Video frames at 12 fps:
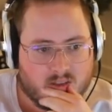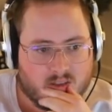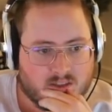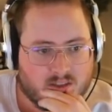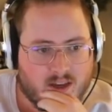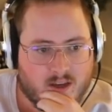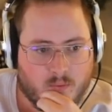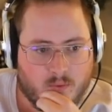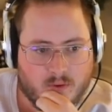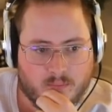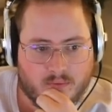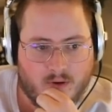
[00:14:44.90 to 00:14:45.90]
Check, check.
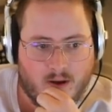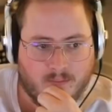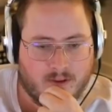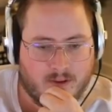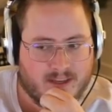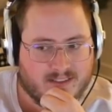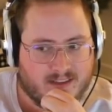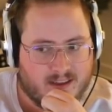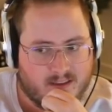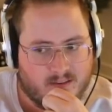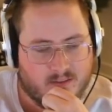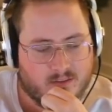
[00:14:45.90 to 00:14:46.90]
With probably the best
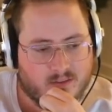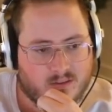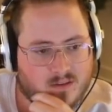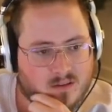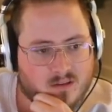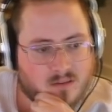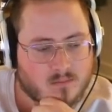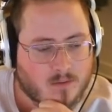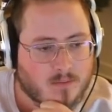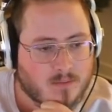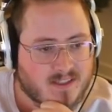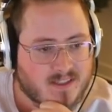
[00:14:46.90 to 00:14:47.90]
hand.
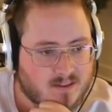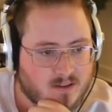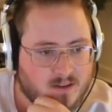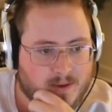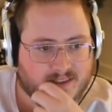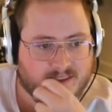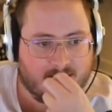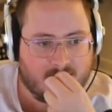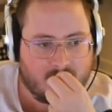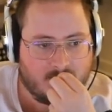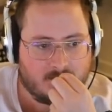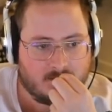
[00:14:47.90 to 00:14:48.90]
Probably still the best
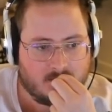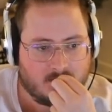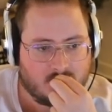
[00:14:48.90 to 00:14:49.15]
hand.